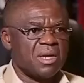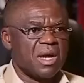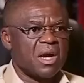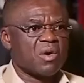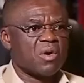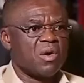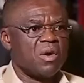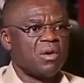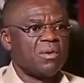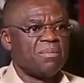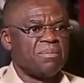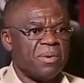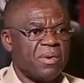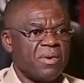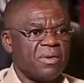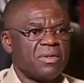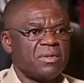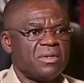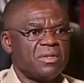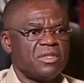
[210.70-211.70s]
I call
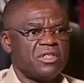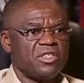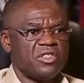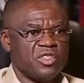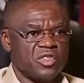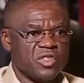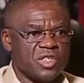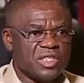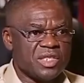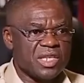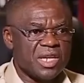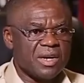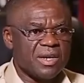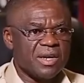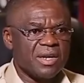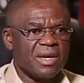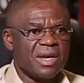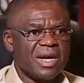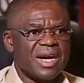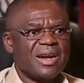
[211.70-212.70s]
upon the
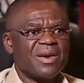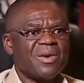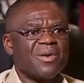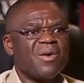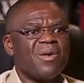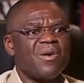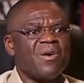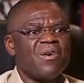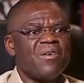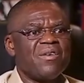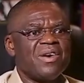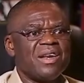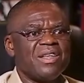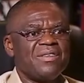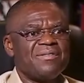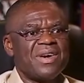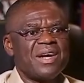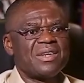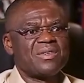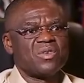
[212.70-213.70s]
judiciary and all
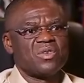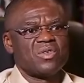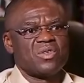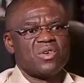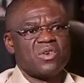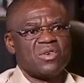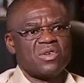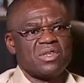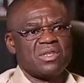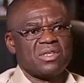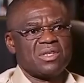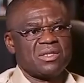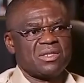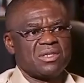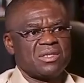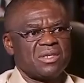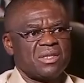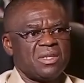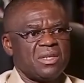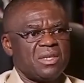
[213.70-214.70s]
relevant
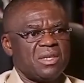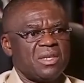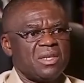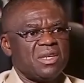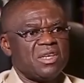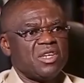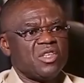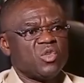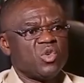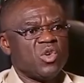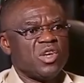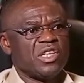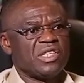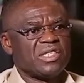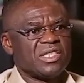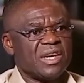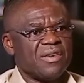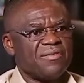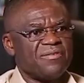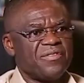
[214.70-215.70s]
authorities to
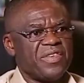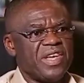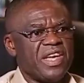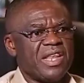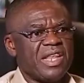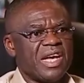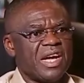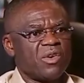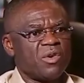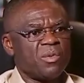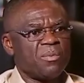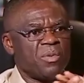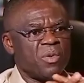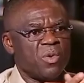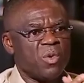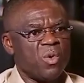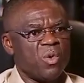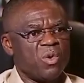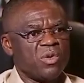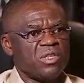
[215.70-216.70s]
intervene and
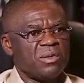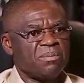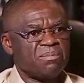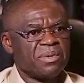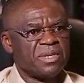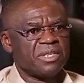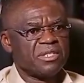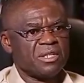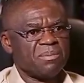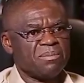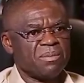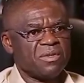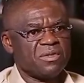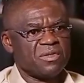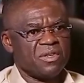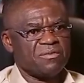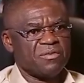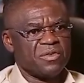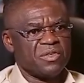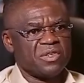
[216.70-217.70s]
uphold the principles
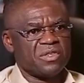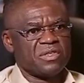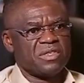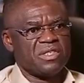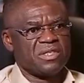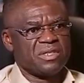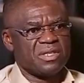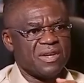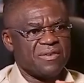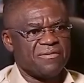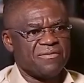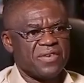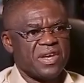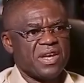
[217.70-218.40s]
of justice and